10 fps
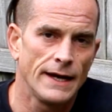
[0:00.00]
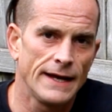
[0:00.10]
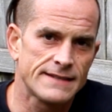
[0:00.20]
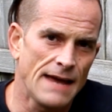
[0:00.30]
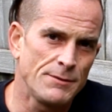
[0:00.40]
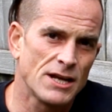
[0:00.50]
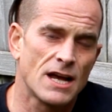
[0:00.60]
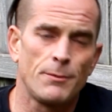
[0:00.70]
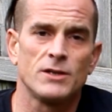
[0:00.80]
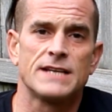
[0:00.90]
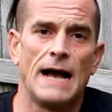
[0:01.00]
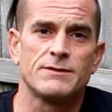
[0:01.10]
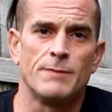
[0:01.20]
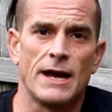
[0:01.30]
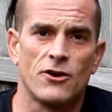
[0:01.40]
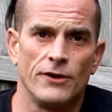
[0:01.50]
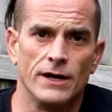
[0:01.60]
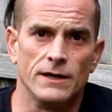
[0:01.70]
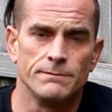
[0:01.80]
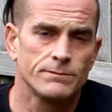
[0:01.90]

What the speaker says: It's happened a couple of times in my career.